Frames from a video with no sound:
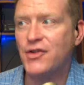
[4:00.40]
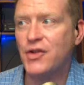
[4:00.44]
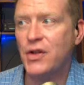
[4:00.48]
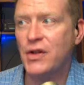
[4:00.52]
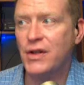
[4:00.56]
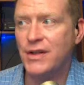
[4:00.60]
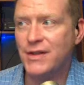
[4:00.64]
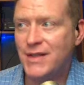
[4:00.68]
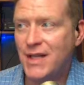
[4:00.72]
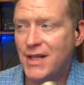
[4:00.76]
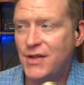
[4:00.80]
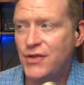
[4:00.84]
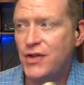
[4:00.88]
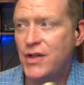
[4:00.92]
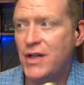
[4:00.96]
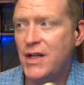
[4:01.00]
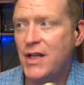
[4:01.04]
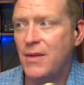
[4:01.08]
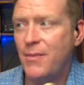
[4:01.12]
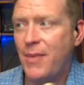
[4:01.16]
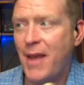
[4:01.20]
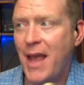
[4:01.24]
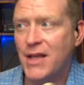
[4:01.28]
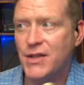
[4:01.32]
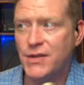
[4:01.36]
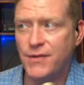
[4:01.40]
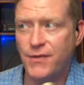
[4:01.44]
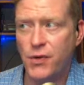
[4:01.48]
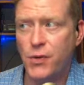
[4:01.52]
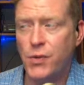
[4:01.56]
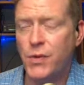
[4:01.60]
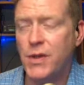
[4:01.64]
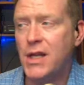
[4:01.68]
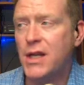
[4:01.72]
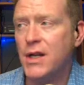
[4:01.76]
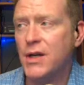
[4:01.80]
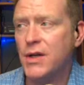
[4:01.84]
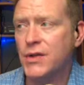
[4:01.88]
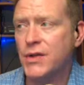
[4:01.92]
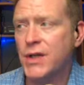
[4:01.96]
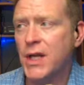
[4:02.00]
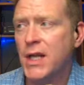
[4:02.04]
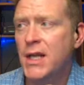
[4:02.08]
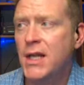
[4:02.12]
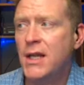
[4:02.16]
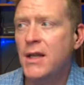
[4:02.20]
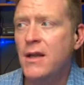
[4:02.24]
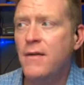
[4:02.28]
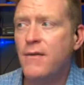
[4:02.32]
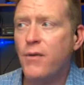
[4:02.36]
attention in the past few years
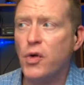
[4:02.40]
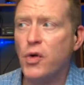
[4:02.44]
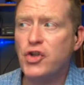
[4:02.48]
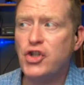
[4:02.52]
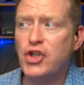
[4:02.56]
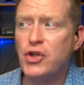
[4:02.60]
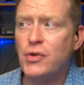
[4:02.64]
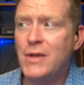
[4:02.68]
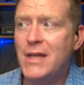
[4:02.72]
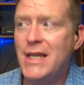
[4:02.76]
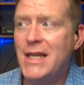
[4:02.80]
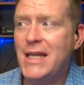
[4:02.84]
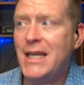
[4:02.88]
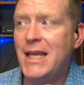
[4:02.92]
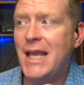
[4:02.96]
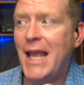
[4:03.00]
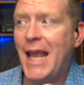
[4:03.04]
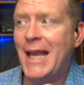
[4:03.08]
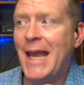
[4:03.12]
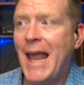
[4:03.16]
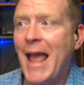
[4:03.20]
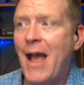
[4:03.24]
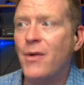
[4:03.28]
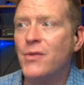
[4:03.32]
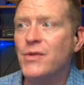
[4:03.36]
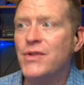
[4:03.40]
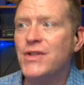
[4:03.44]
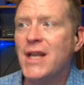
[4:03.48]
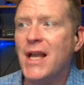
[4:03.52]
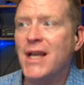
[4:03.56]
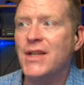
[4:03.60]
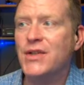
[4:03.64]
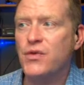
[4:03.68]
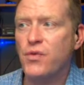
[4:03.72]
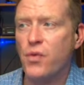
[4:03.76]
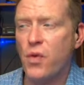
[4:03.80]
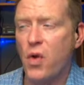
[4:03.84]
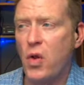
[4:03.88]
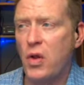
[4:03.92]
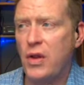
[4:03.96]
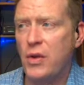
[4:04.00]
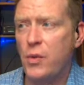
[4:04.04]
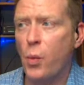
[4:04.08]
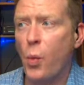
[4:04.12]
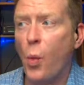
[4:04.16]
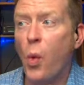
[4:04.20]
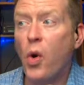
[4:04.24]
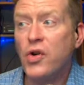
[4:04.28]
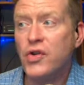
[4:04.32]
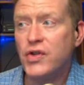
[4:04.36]
for its unique and outsized role in
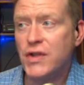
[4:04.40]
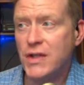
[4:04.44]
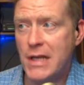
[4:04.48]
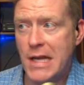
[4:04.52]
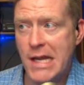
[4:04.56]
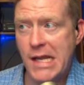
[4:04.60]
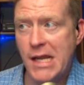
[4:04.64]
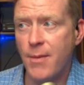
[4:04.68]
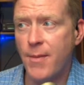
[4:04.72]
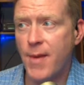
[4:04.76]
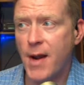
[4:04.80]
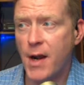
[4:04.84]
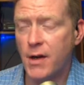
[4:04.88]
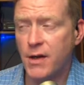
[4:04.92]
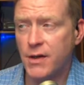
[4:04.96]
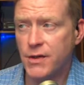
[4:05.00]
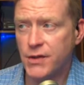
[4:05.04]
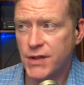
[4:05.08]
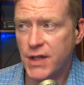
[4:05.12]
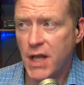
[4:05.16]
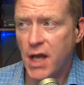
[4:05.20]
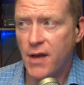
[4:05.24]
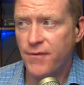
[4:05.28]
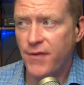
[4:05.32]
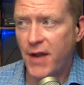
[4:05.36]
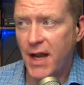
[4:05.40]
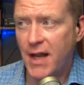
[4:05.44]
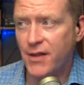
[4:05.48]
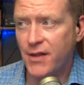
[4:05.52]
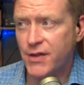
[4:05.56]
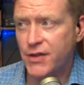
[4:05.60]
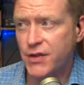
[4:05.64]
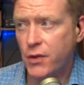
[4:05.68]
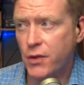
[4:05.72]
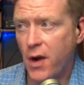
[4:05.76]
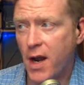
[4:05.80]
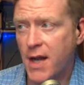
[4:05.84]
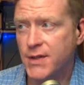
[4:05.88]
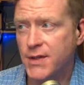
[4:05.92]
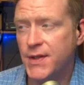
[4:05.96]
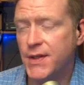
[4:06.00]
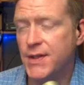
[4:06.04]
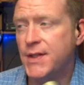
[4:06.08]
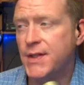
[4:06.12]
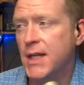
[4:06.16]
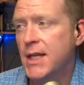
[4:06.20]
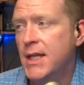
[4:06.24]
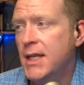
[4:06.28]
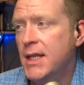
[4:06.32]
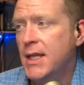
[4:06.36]
worsening America's gun violence crisis.
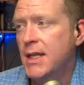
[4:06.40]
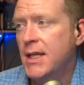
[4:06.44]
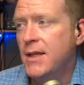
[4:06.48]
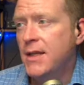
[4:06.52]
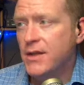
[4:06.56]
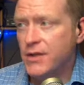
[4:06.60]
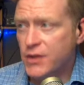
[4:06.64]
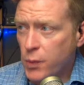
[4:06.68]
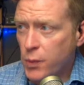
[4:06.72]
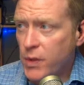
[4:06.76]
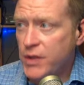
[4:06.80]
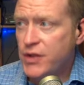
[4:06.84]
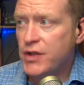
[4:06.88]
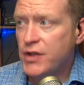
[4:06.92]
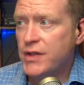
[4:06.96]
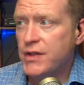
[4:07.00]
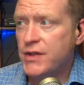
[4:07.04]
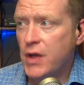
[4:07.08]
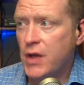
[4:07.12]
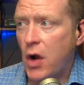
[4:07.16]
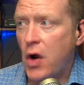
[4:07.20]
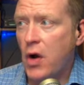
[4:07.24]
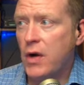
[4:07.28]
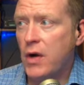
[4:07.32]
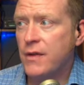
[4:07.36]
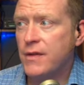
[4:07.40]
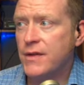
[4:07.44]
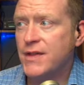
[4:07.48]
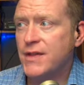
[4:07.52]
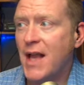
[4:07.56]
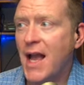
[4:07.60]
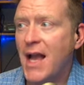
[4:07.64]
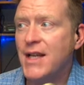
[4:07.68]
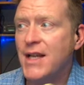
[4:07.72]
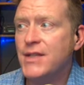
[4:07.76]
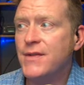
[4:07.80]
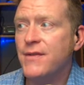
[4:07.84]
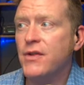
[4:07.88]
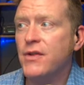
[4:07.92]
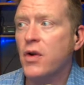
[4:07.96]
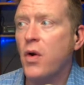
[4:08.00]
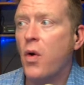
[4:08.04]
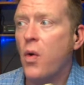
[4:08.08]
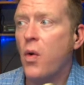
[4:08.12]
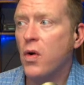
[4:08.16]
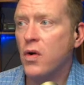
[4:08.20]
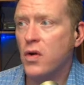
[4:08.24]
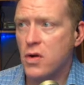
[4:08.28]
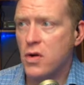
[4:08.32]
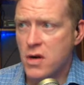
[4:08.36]
The switches are the size of a
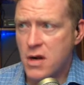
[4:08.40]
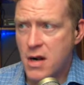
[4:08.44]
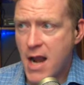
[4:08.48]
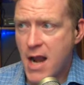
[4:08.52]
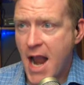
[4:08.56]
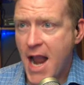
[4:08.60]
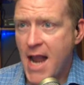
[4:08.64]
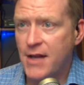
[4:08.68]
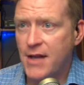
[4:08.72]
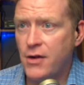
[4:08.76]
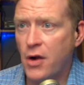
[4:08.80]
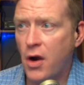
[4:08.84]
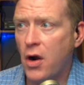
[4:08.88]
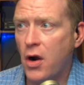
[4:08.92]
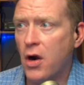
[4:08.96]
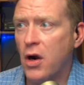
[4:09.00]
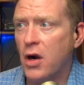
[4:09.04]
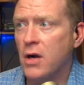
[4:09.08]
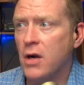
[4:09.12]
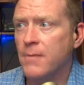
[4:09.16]
quarter and are